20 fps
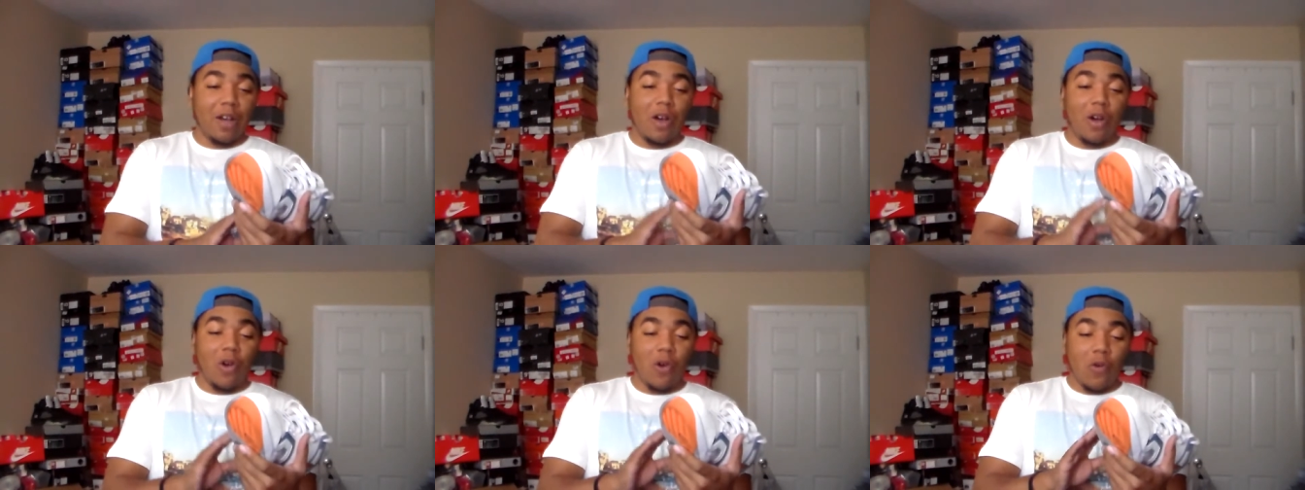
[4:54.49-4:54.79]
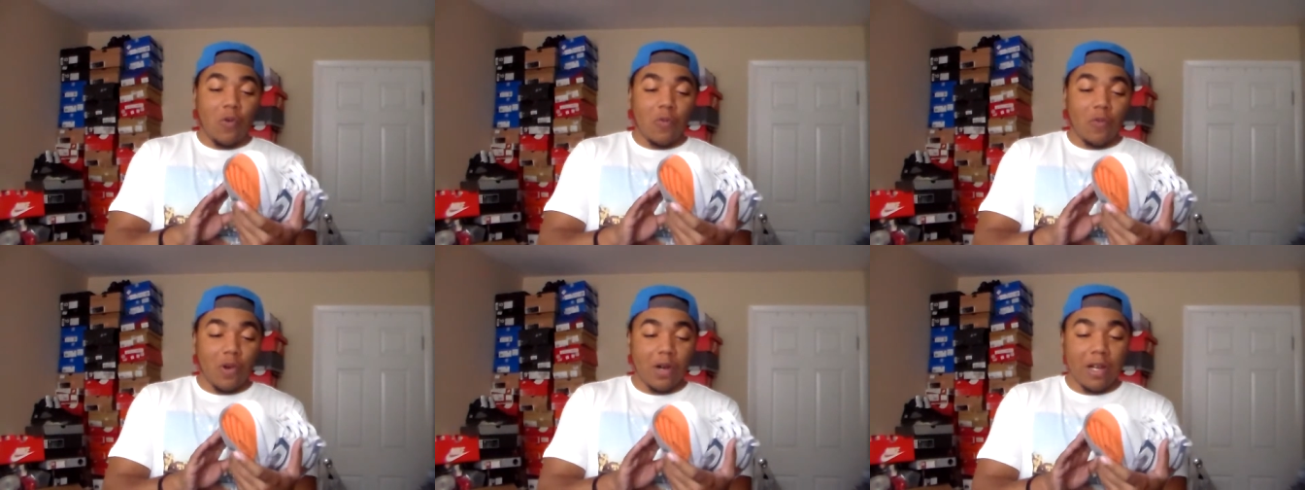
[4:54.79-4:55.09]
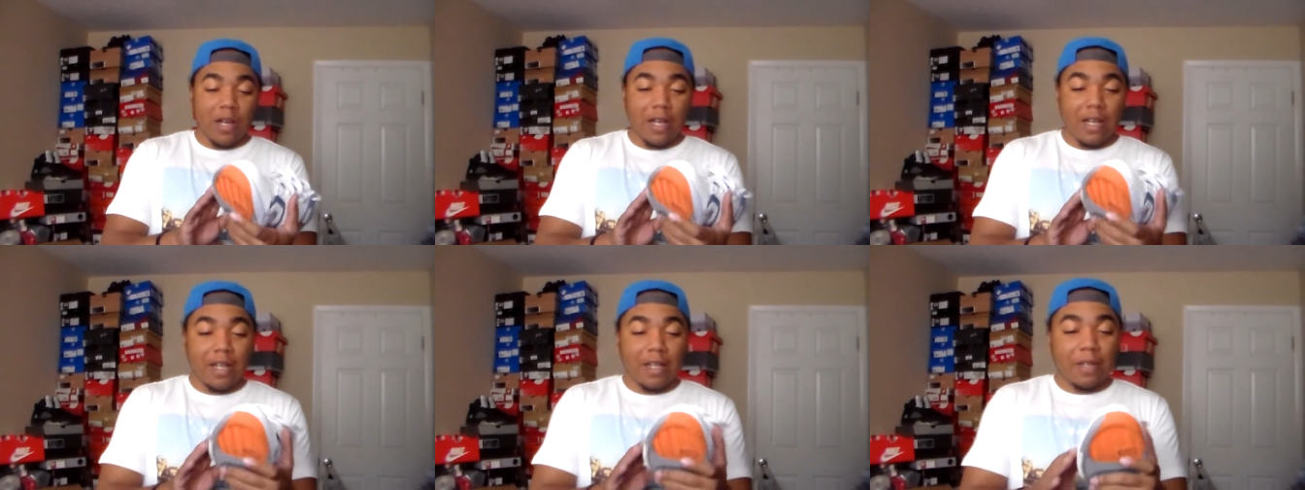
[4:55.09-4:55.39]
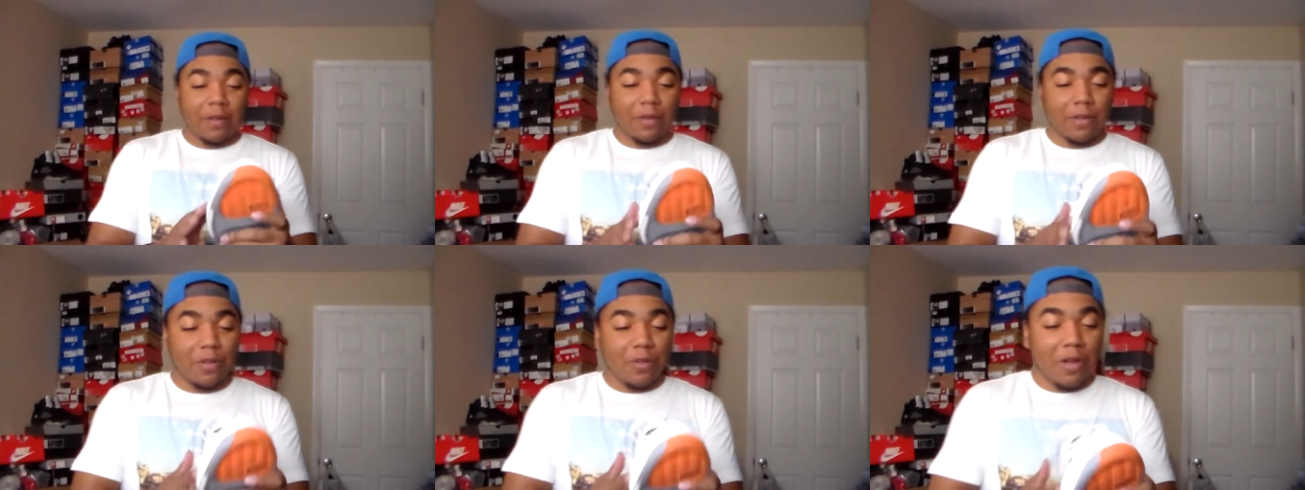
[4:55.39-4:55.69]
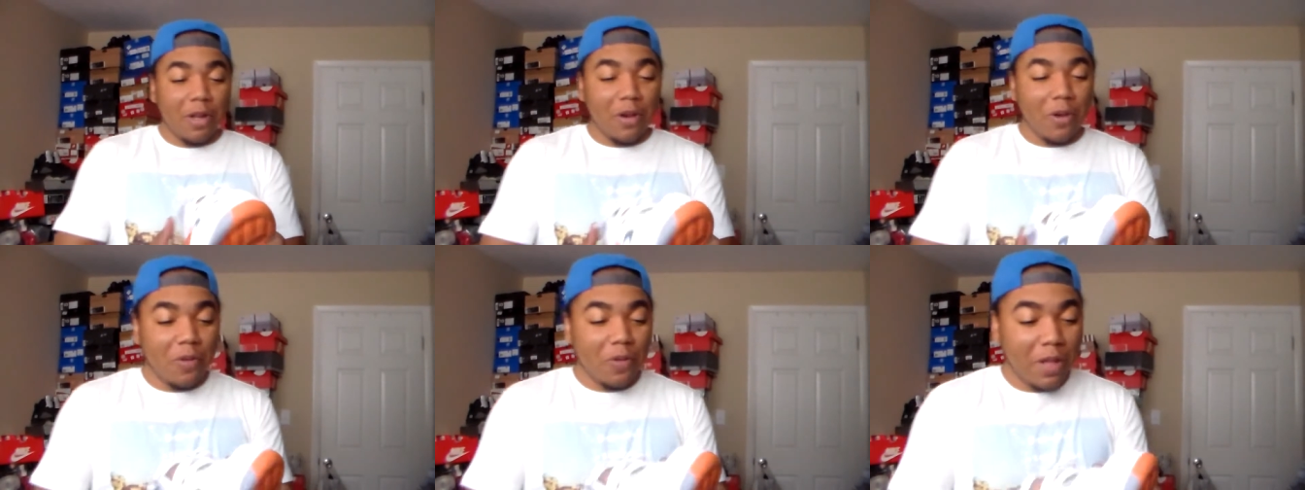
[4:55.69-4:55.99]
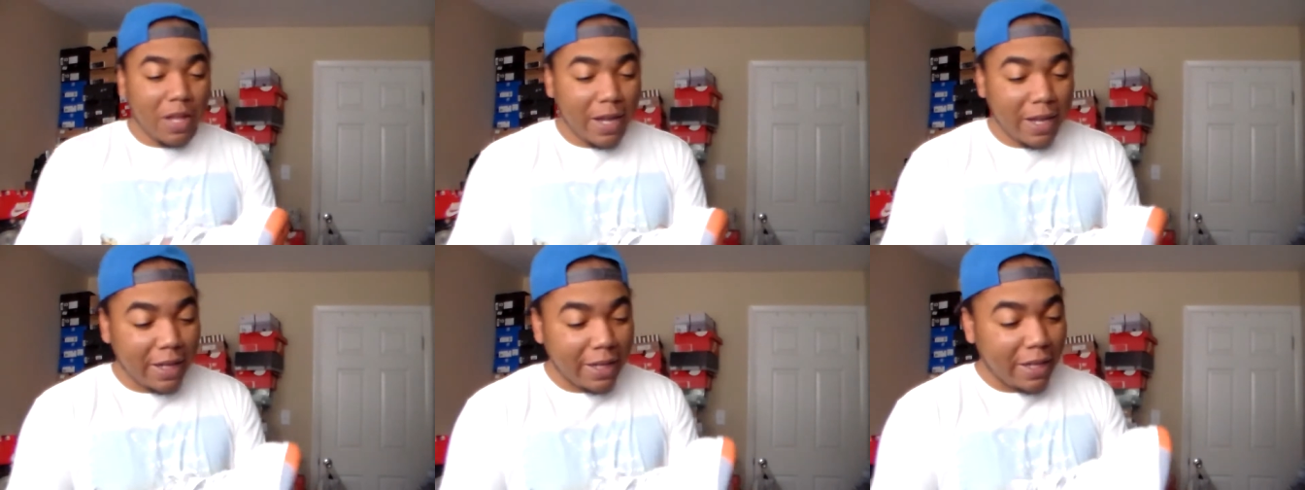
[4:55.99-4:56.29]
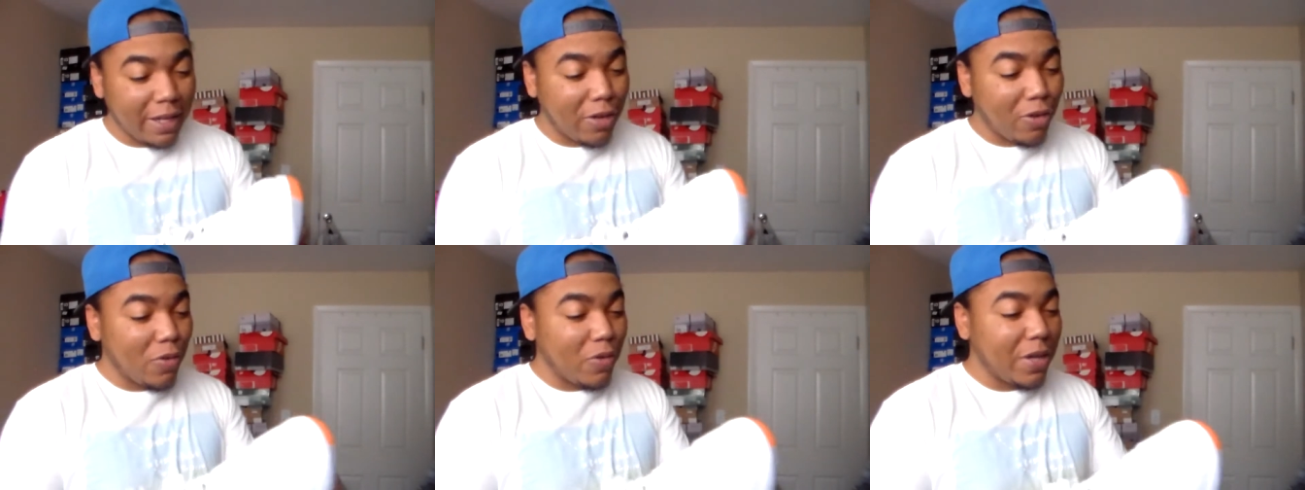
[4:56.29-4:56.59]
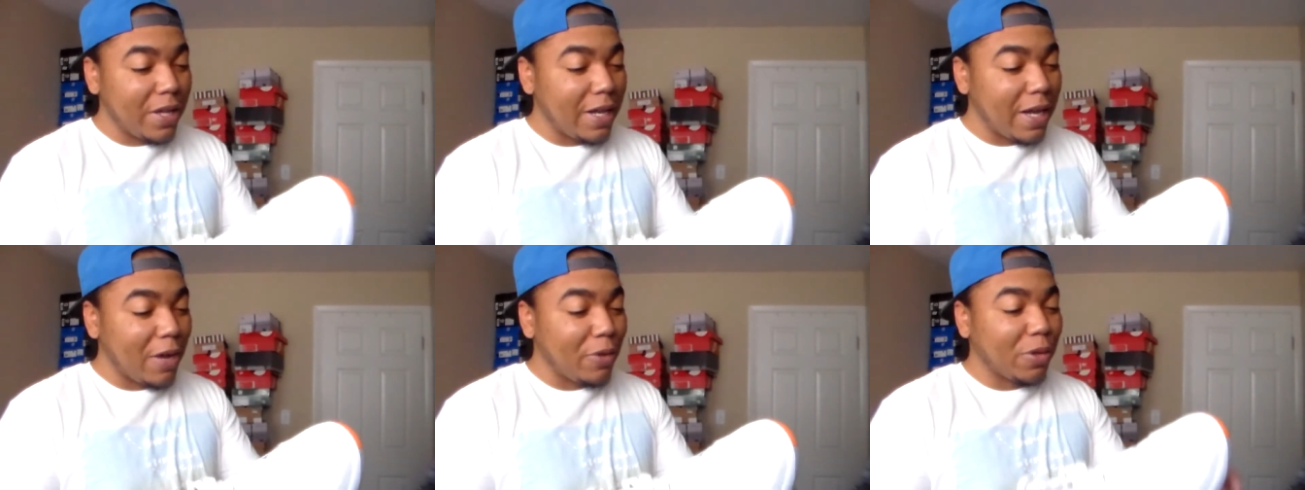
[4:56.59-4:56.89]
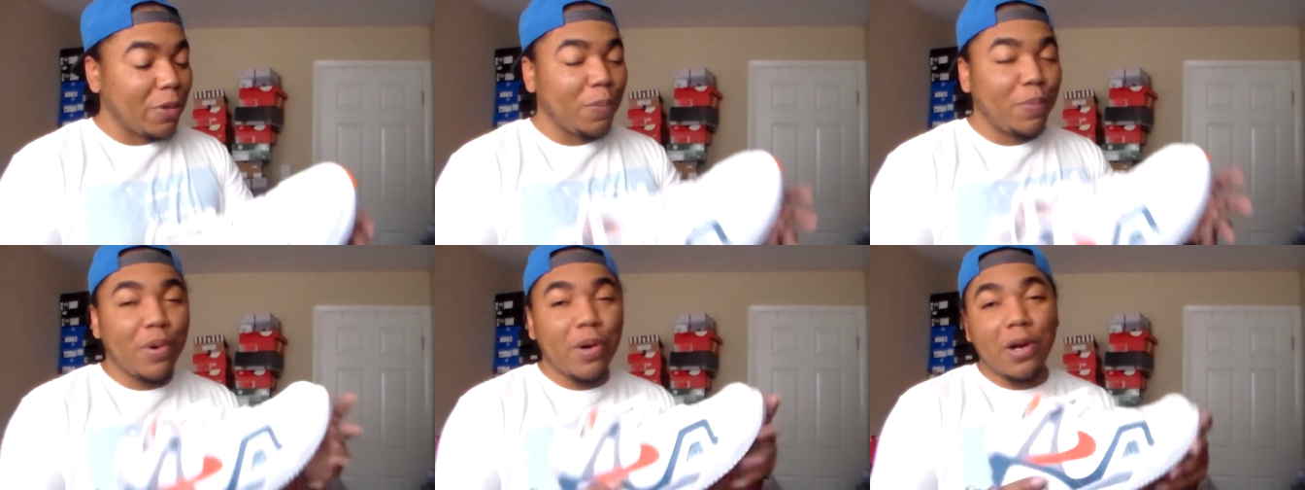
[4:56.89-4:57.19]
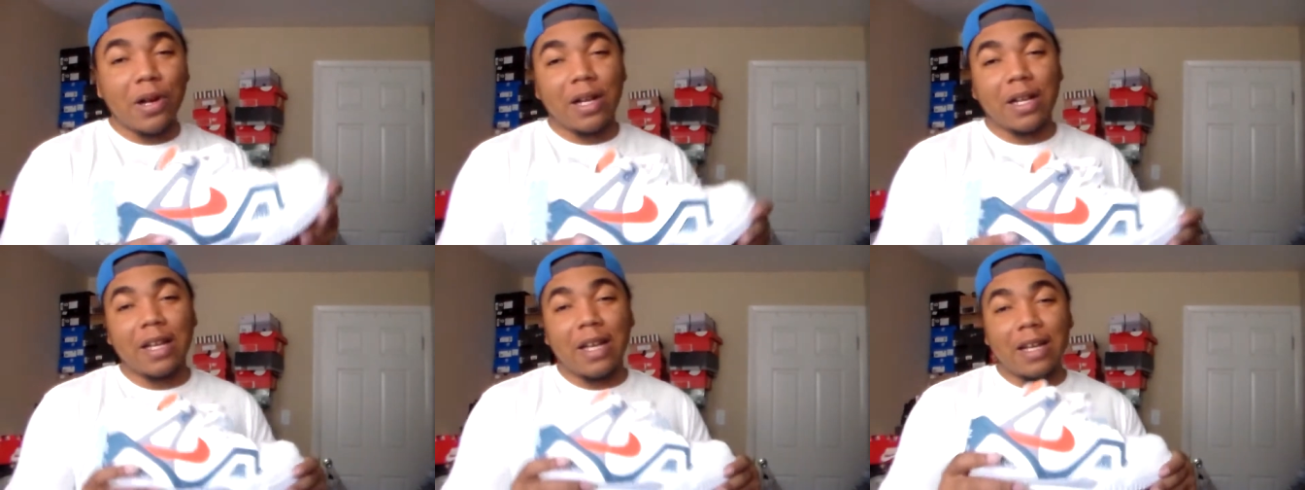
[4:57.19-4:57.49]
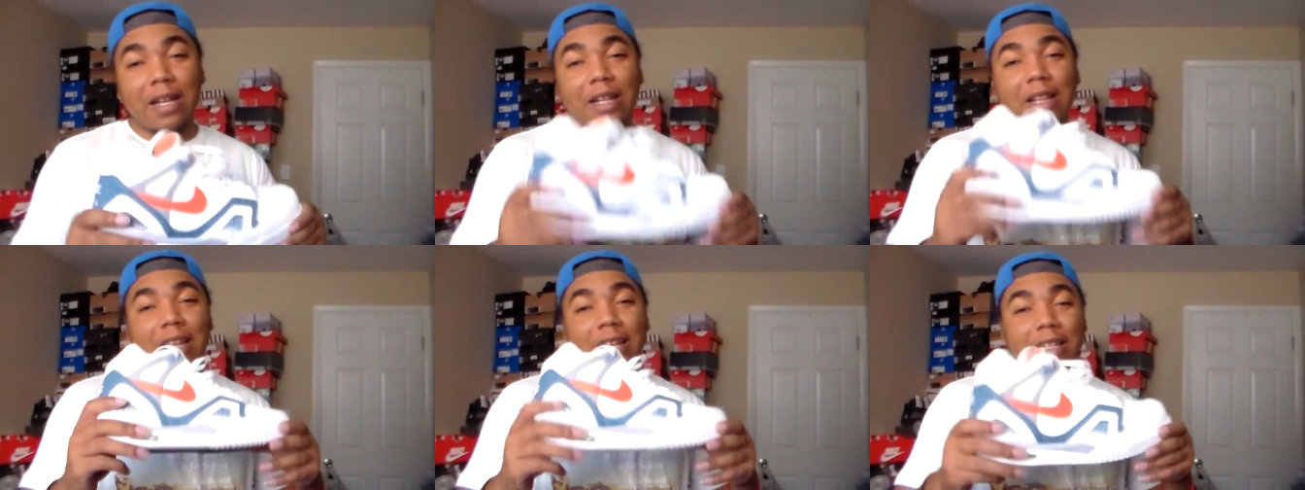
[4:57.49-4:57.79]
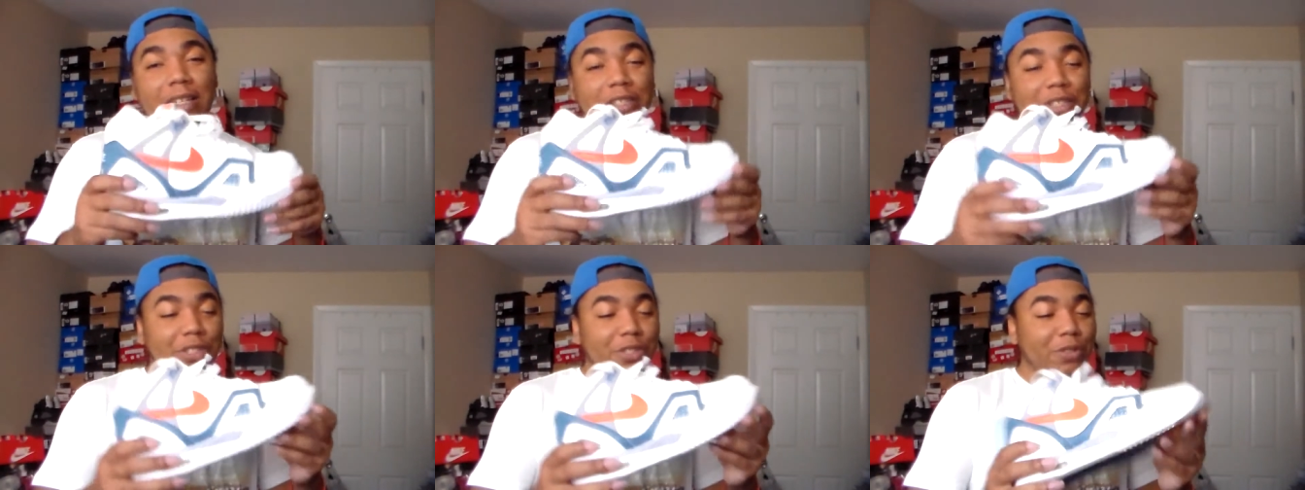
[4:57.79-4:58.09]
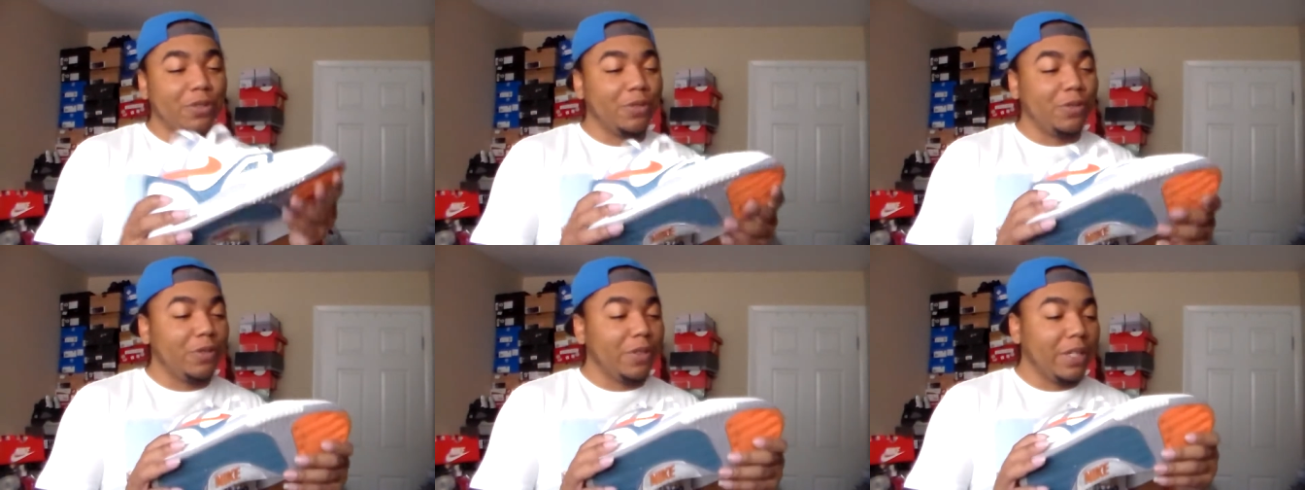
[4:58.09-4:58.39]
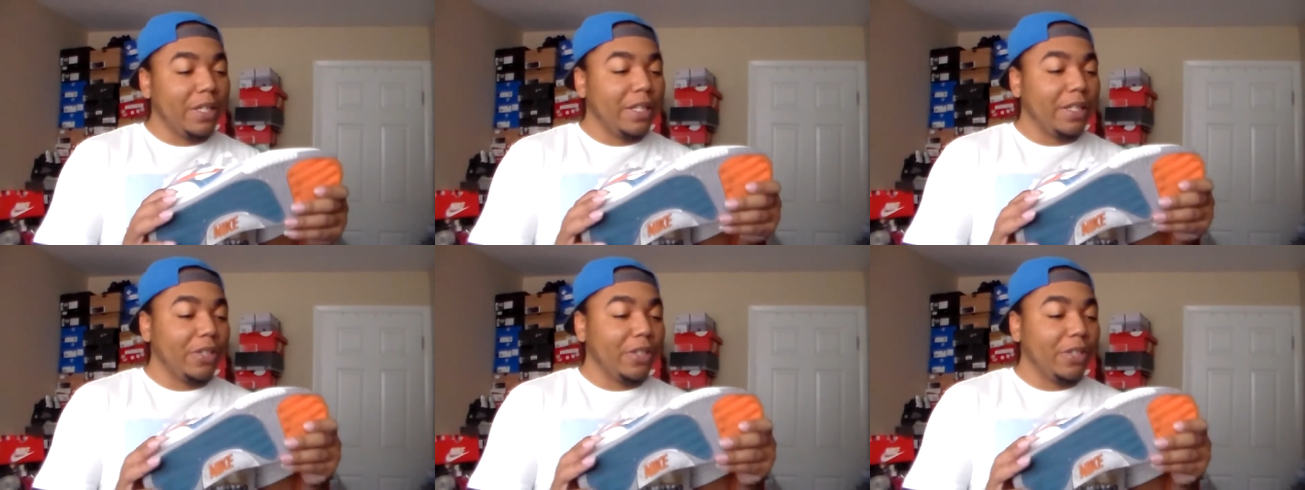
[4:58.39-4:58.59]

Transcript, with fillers: home run, you know, like, oh, hit out the park kind of like shoe.